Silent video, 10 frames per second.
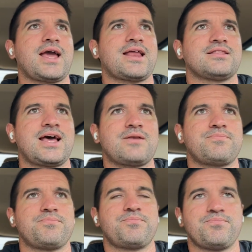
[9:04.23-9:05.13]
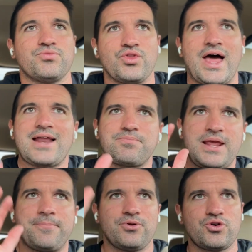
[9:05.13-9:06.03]
and let
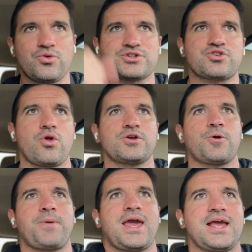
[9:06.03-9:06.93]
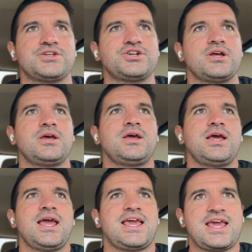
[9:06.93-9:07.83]
people who are scrolling your page
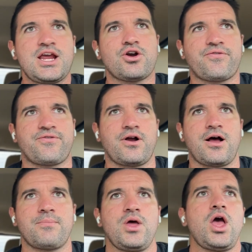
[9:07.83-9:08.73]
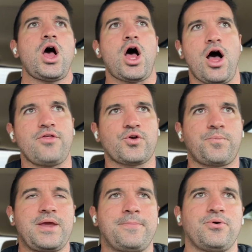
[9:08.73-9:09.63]
hear from other
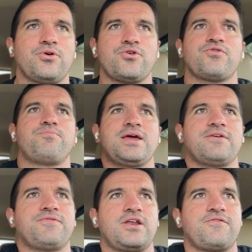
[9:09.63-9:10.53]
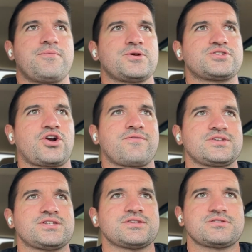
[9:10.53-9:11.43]
people who've benefited from your
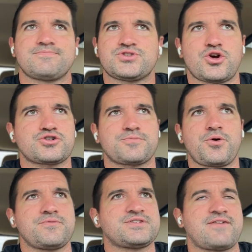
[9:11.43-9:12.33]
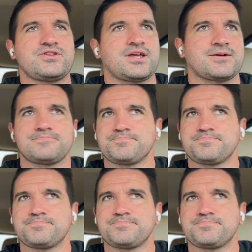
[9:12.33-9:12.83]
services. Social proof is everything.